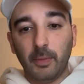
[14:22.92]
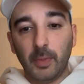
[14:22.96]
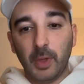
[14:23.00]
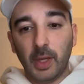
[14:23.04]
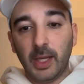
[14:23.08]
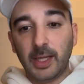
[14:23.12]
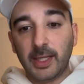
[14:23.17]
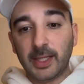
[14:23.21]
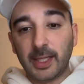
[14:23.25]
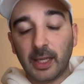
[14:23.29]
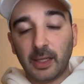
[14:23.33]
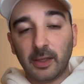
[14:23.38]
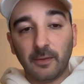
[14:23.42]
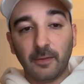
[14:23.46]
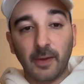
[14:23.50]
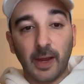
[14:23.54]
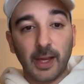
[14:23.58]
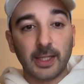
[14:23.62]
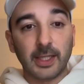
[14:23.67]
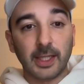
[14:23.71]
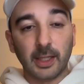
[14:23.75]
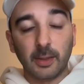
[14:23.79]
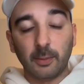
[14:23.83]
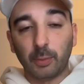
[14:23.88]

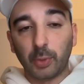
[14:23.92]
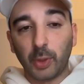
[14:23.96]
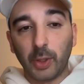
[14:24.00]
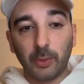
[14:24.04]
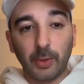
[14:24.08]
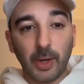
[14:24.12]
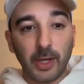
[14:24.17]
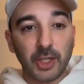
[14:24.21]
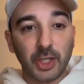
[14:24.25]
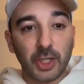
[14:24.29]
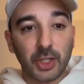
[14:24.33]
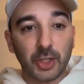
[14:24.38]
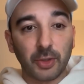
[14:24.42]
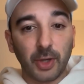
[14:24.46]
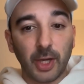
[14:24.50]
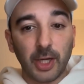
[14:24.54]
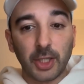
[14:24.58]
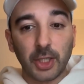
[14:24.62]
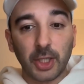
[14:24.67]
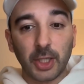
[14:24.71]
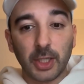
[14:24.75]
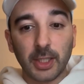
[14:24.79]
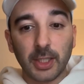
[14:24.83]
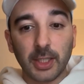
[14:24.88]
incentivizing
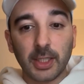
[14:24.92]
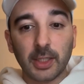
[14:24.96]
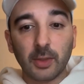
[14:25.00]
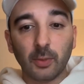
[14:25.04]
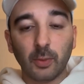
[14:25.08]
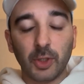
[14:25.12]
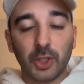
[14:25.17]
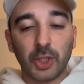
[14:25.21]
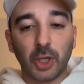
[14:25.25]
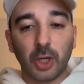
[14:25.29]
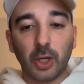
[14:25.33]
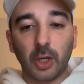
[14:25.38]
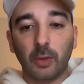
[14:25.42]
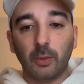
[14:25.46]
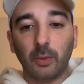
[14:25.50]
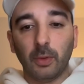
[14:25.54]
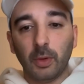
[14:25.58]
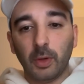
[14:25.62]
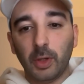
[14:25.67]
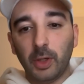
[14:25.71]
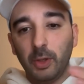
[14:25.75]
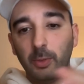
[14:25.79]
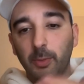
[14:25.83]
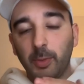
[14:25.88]
pre-registrations, which are
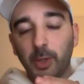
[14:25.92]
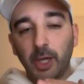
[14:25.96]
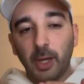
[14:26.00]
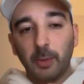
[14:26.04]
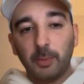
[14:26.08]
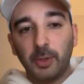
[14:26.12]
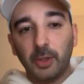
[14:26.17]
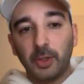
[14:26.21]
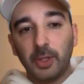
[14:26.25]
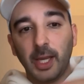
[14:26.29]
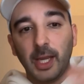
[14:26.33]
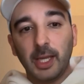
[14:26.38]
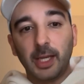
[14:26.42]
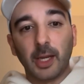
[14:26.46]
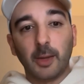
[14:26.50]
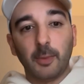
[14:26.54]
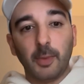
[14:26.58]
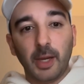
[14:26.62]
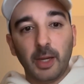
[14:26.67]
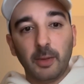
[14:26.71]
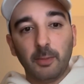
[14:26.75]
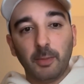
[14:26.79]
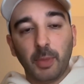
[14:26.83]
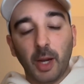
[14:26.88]
you put up your data
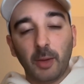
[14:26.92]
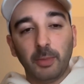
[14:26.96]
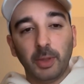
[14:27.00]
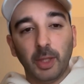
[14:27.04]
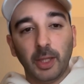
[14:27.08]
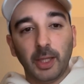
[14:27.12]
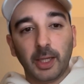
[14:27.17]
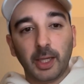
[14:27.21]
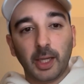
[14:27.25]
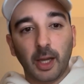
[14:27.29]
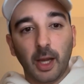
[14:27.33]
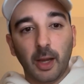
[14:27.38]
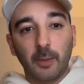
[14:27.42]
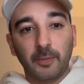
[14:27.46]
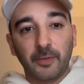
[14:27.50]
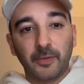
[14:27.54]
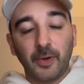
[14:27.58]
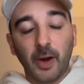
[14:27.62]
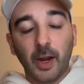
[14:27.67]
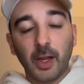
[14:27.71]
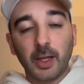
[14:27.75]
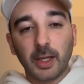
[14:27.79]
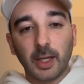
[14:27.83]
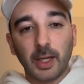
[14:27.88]
in public
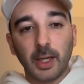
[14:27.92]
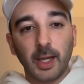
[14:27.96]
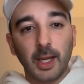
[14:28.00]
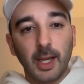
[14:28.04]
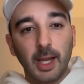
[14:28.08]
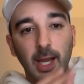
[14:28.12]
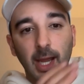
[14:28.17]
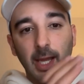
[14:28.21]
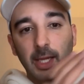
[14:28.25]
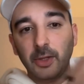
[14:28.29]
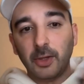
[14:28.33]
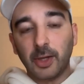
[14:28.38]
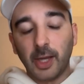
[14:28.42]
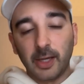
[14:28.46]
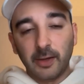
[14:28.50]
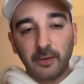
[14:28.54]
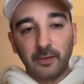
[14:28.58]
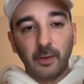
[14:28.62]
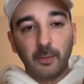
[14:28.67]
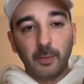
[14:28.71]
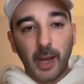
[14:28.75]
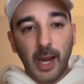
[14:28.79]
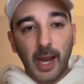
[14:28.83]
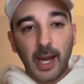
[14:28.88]
upfront, and you kind of
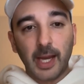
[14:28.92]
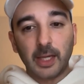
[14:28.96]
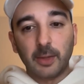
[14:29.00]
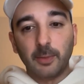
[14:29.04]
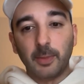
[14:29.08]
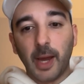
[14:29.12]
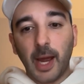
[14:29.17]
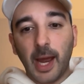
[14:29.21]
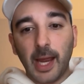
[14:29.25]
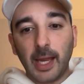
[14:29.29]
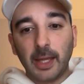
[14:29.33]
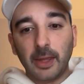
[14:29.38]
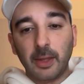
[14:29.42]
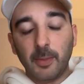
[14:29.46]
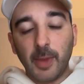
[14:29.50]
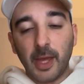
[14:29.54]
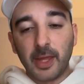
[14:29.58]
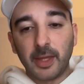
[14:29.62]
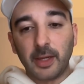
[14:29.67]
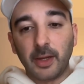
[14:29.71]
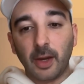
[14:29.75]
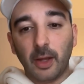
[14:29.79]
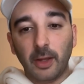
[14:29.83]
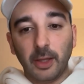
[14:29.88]
abide by the
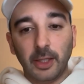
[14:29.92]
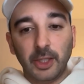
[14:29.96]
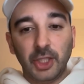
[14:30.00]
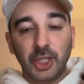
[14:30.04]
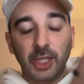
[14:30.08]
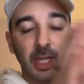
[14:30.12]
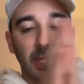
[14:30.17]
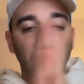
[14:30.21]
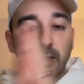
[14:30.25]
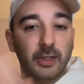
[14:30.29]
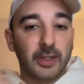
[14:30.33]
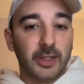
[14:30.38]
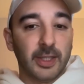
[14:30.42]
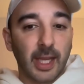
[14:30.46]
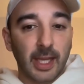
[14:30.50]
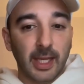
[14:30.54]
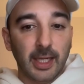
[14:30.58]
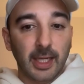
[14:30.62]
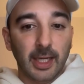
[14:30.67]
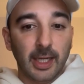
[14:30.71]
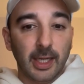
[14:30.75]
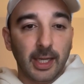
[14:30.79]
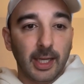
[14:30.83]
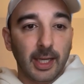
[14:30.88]
methodology that you
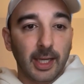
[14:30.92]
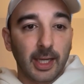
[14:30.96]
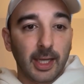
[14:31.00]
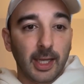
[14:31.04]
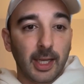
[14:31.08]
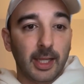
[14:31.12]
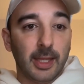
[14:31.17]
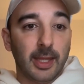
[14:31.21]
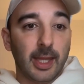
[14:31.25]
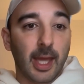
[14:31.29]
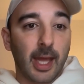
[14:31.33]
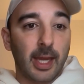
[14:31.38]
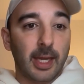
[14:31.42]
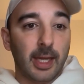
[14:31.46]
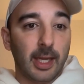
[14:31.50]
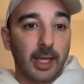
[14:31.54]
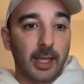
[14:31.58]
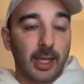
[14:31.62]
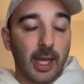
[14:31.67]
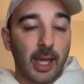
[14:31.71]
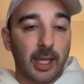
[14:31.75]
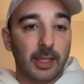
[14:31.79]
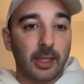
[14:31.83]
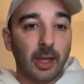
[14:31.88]
stated in
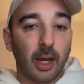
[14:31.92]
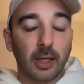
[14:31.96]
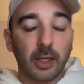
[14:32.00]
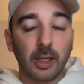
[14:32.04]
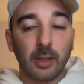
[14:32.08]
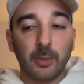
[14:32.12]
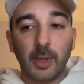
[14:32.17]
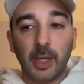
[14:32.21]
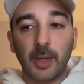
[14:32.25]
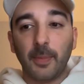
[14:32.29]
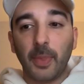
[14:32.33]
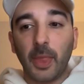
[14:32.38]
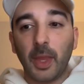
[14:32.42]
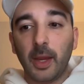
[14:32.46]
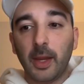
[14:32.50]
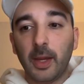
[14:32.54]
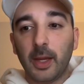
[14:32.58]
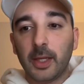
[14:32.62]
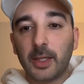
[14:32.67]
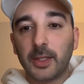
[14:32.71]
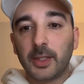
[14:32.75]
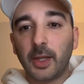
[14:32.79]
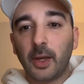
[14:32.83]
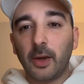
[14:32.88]
that document.
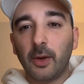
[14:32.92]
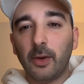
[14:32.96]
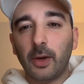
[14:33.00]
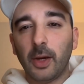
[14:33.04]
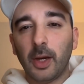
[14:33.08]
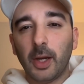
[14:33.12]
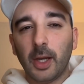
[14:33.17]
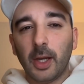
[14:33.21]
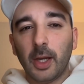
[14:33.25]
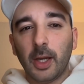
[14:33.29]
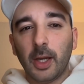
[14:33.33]
So